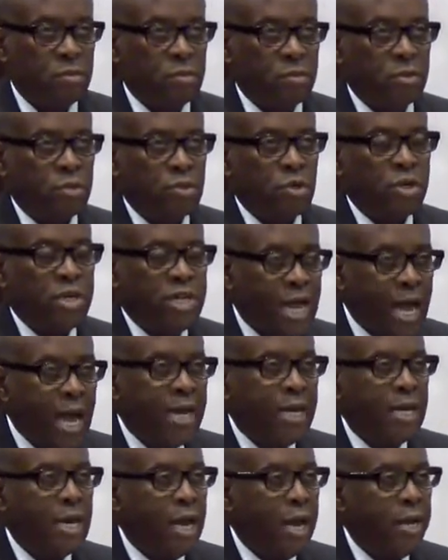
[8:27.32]
So that
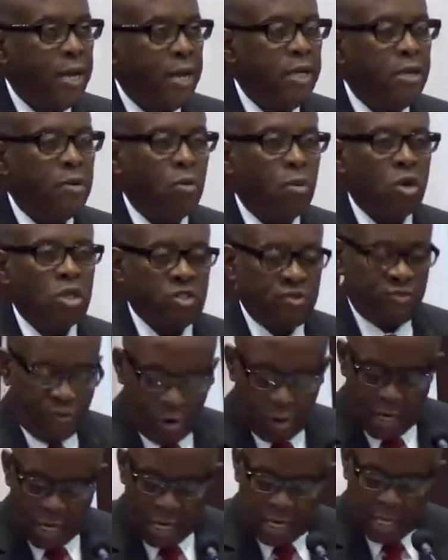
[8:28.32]
night, it was for
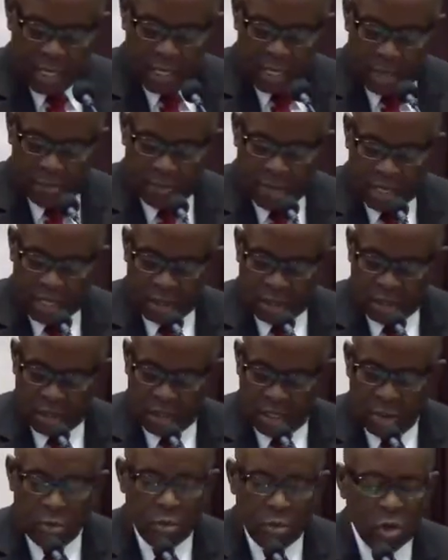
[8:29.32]
Nicodemus,
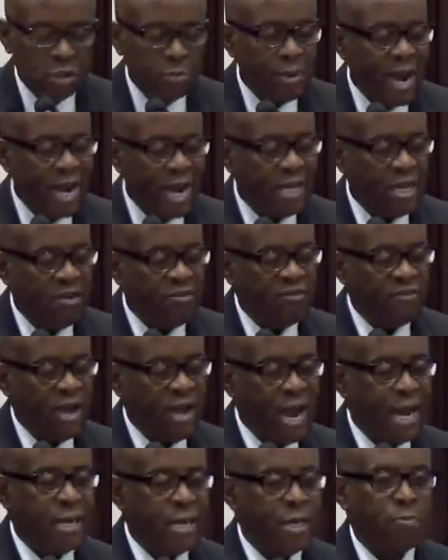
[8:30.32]
it was by
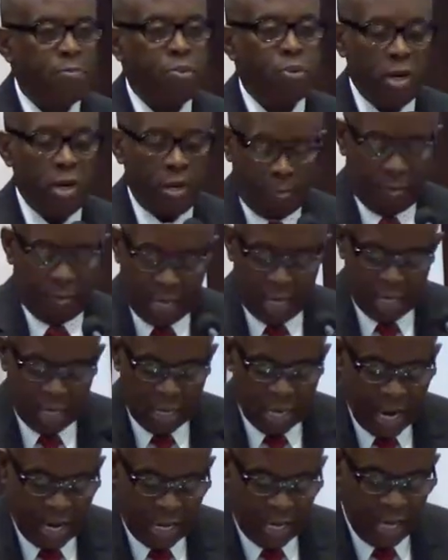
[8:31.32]
divine appointment
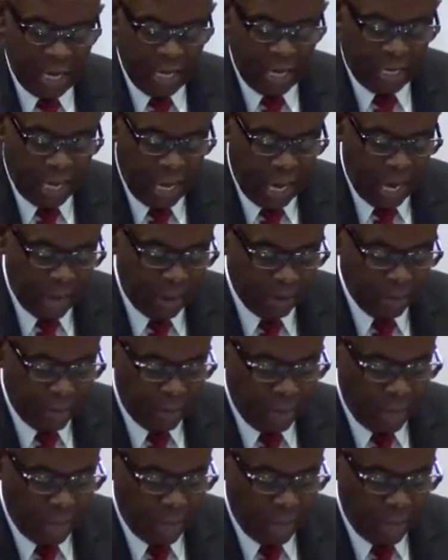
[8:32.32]
that he came